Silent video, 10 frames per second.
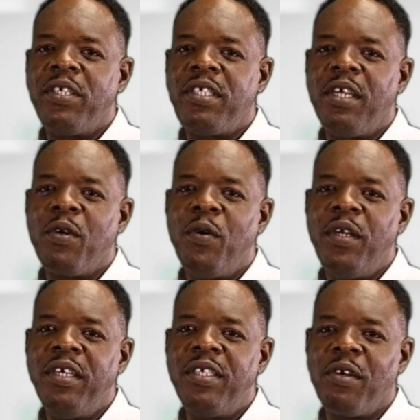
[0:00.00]

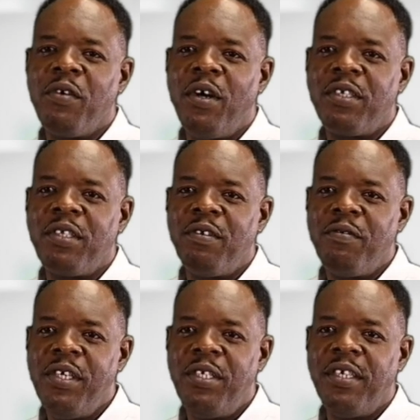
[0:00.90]
stakeholders across the
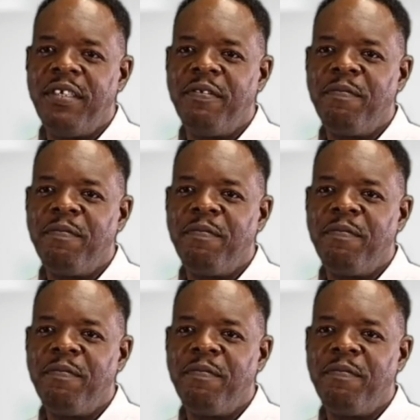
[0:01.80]
region.